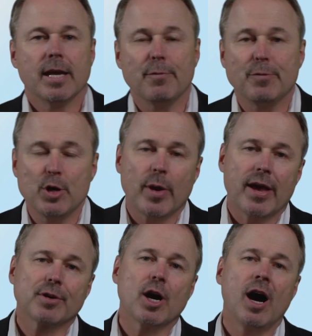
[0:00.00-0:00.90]
If you
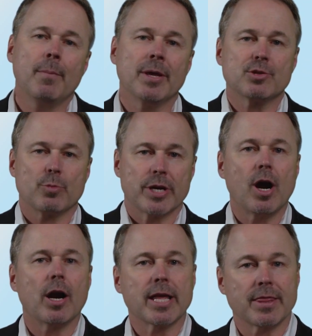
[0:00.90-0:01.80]
have comments
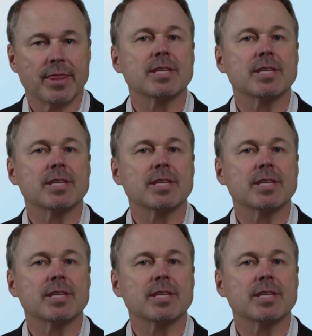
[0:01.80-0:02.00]
regarding